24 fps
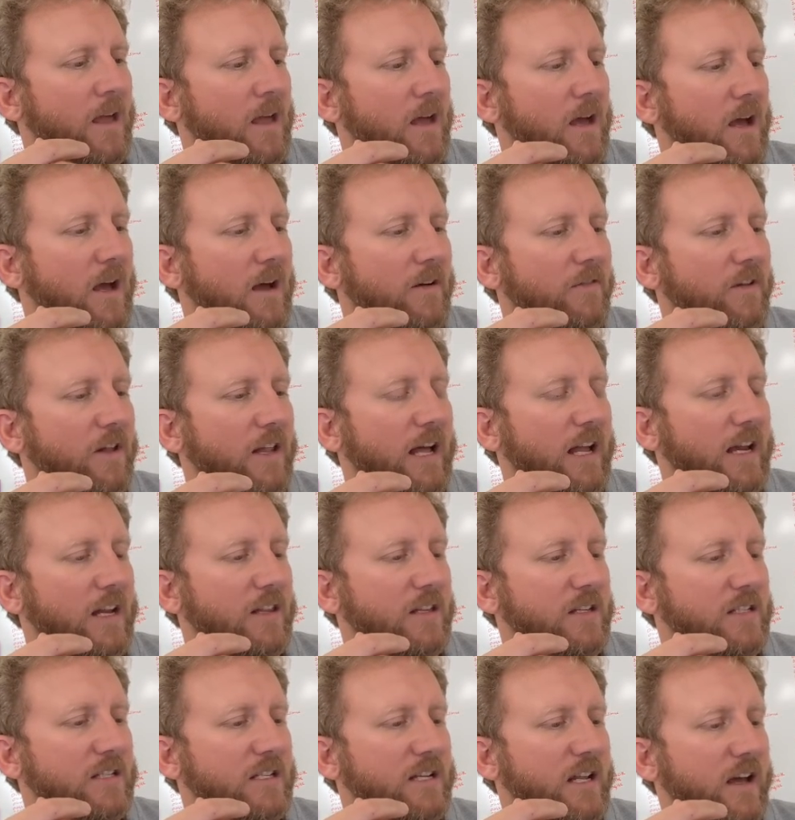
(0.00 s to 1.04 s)
of a lot of
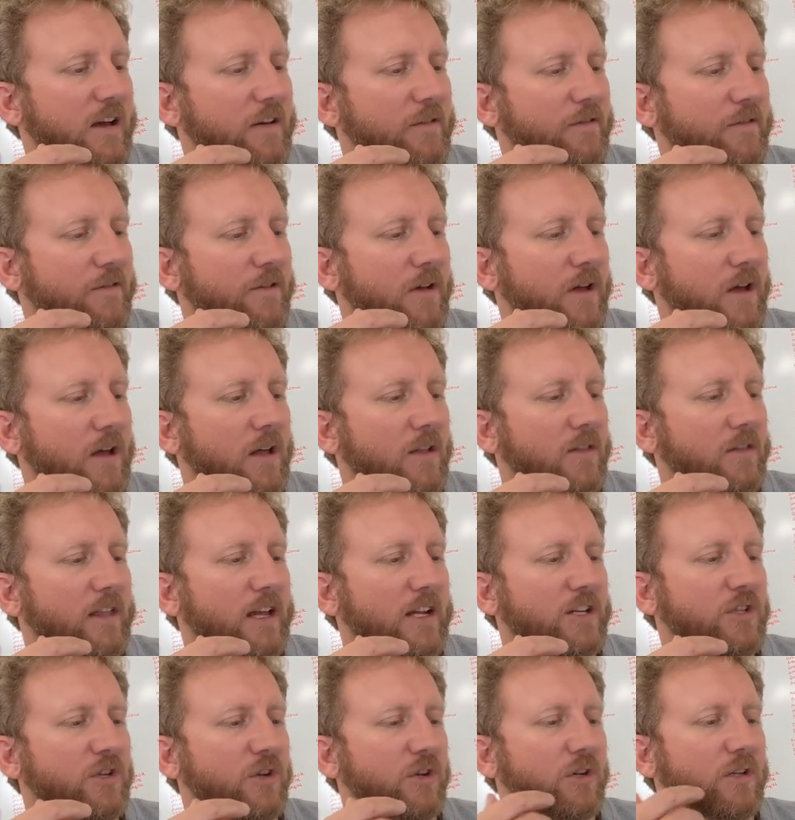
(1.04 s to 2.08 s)
the stuff
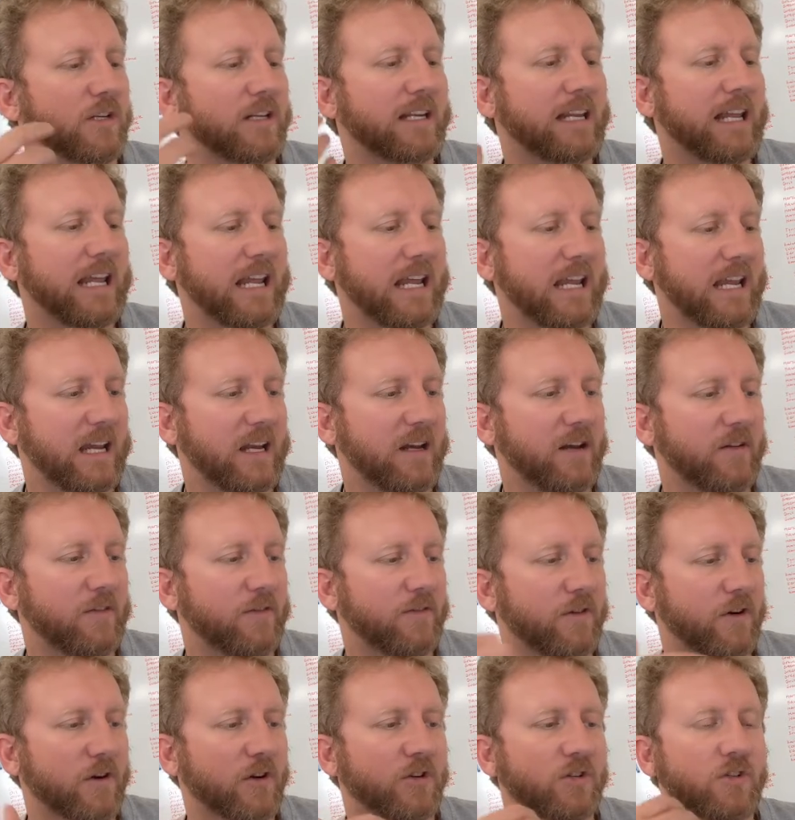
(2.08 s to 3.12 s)
that you'll need
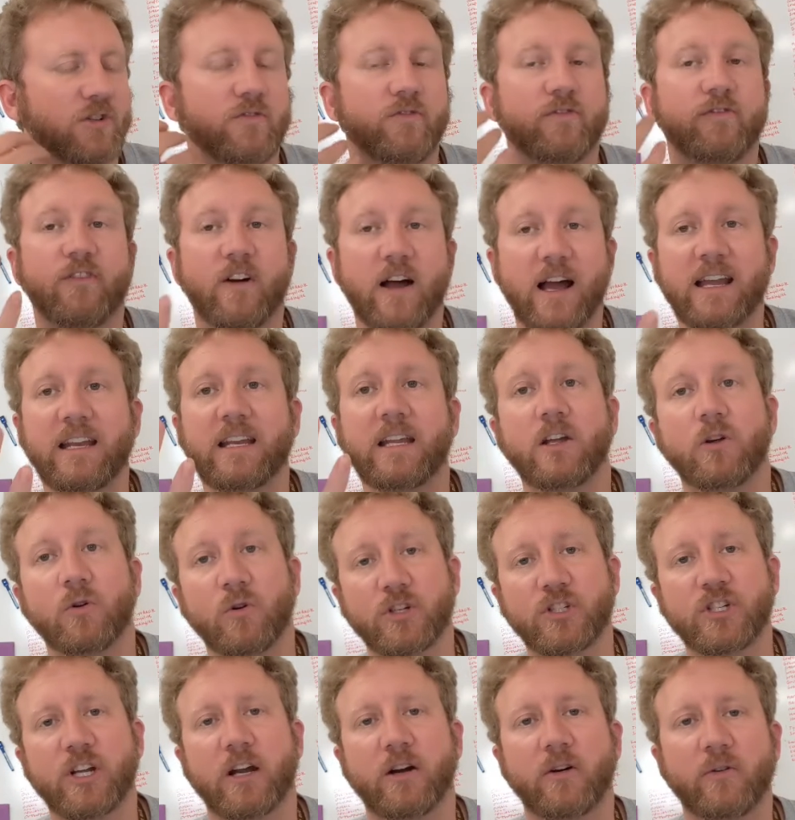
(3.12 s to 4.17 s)
for finding or
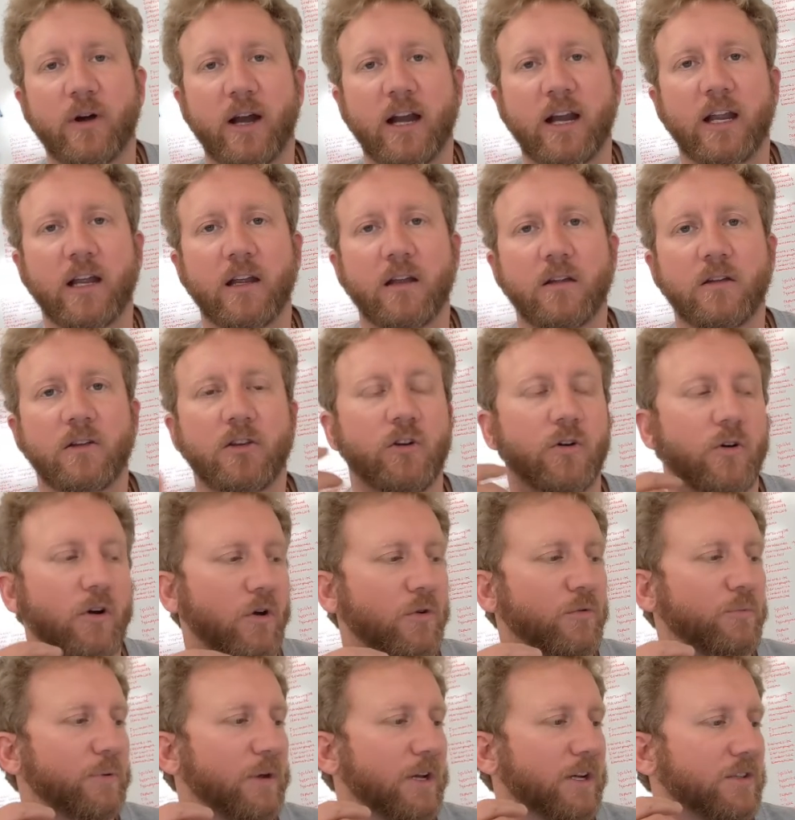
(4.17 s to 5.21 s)
generating your
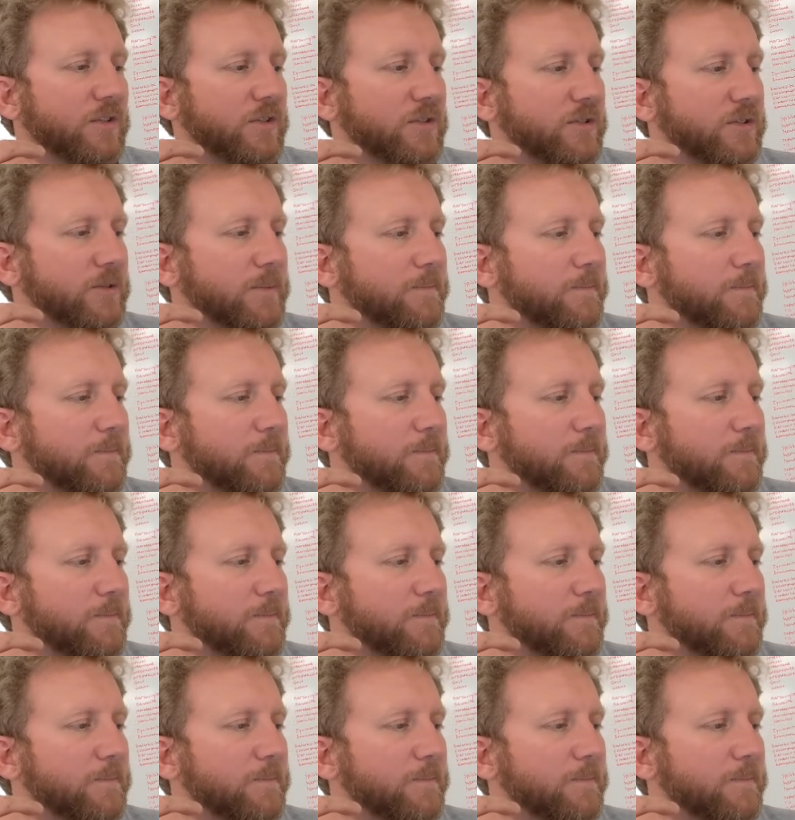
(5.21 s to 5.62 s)
own pictures.